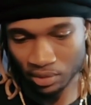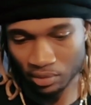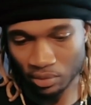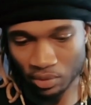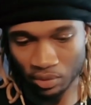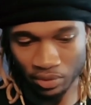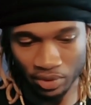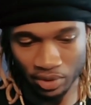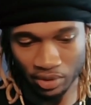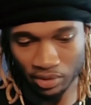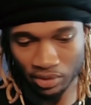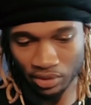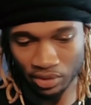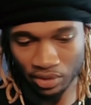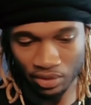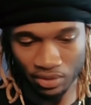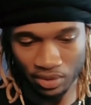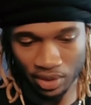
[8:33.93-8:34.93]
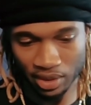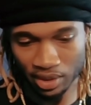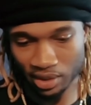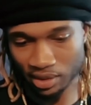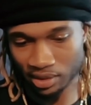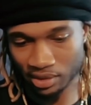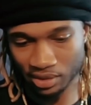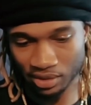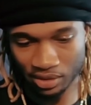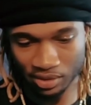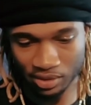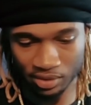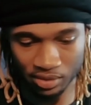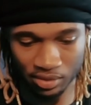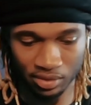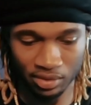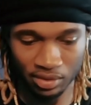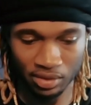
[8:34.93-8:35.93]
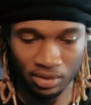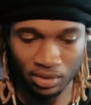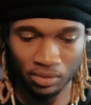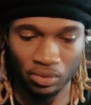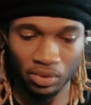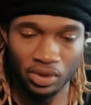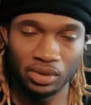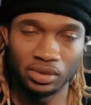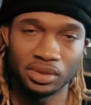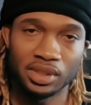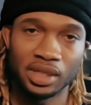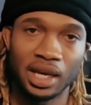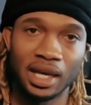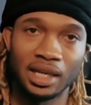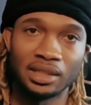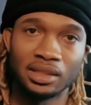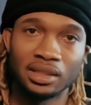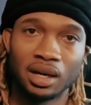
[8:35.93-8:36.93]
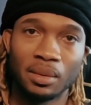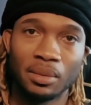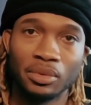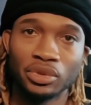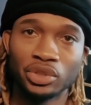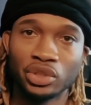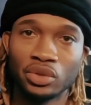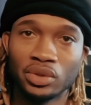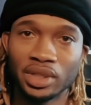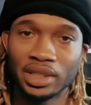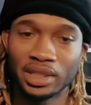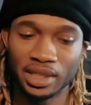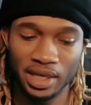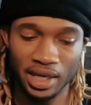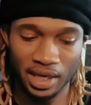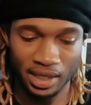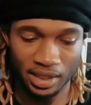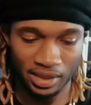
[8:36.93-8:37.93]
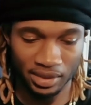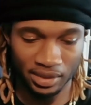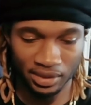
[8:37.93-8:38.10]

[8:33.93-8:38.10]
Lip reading: what we're gonna do is we're gonna tie a double uni knot.